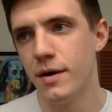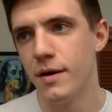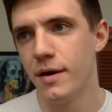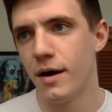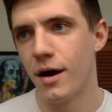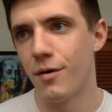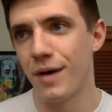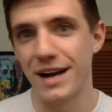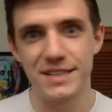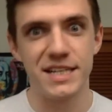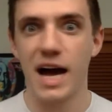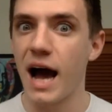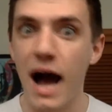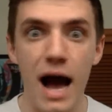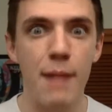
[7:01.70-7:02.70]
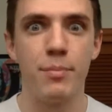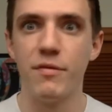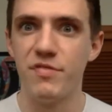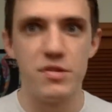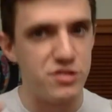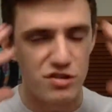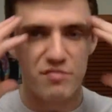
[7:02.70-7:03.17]
on top of
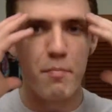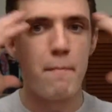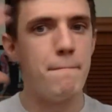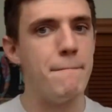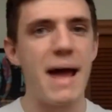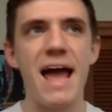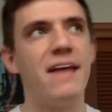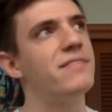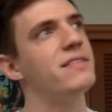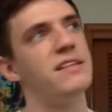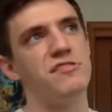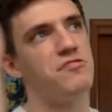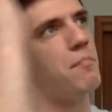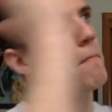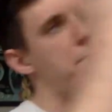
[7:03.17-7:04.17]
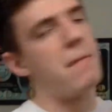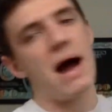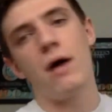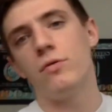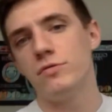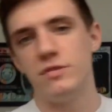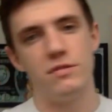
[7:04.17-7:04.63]
the just endless
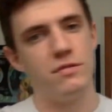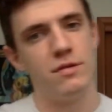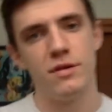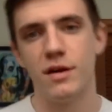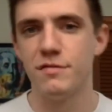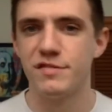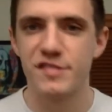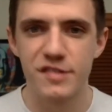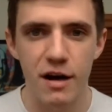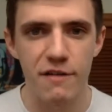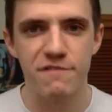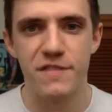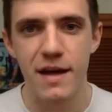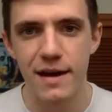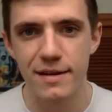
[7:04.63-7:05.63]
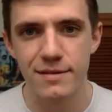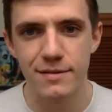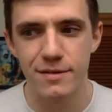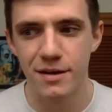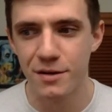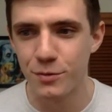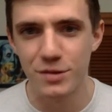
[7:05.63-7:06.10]
mountain of stuff that
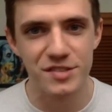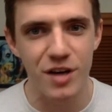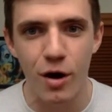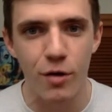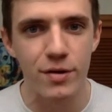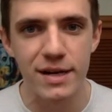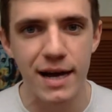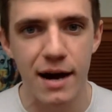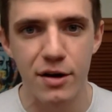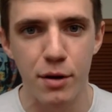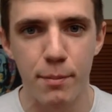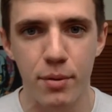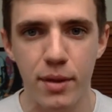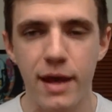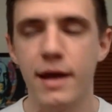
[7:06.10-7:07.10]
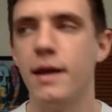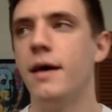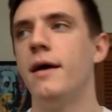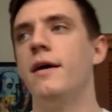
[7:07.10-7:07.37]
was already on our plate.